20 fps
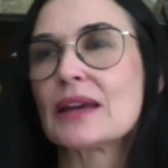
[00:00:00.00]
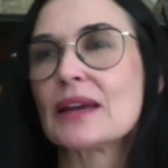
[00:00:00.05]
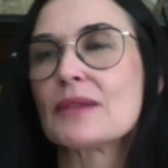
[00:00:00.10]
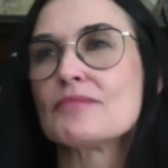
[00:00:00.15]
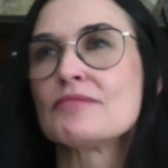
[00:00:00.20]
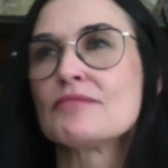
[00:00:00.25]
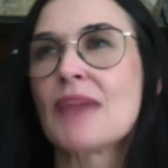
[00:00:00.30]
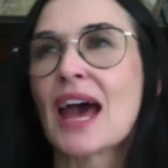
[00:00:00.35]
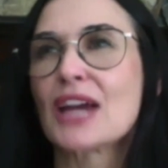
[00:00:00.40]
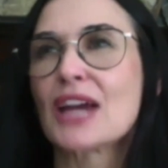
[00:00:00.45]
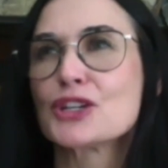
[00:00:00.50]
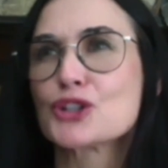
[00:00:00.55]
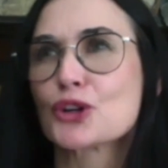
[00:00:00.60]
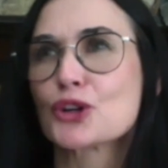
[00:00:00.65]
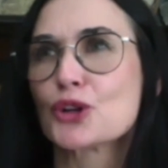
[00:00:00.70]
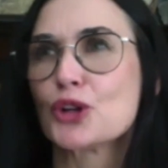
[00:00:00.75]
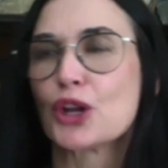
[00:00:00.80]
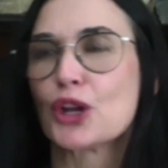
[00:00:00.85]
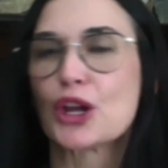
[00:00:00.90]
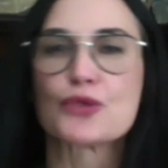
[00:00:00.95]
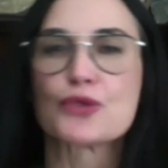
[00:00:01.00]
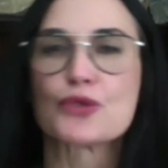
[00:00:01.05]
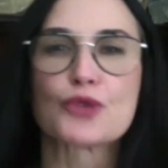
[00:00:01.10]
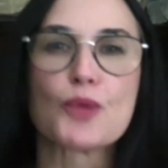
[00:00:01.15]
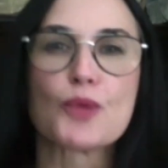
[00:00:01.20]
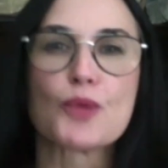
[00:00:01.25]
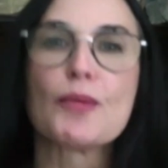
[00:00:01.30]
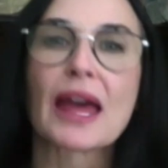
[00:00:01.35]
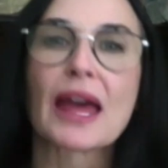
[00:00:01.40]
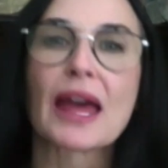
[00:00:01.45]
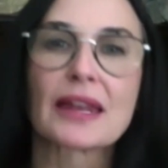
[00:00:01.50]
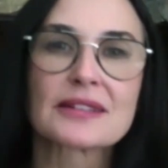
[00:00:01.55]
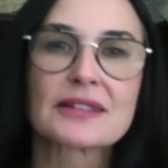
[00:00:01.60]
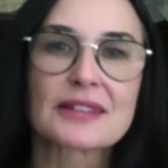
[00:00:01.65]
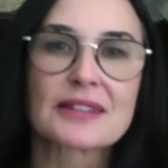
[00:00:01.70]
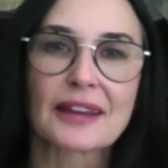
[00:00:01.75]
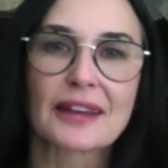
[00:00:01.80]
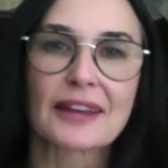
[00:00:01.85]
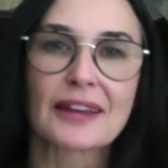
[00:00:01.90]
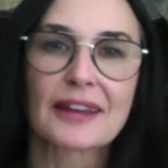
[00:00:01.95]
magical and romantic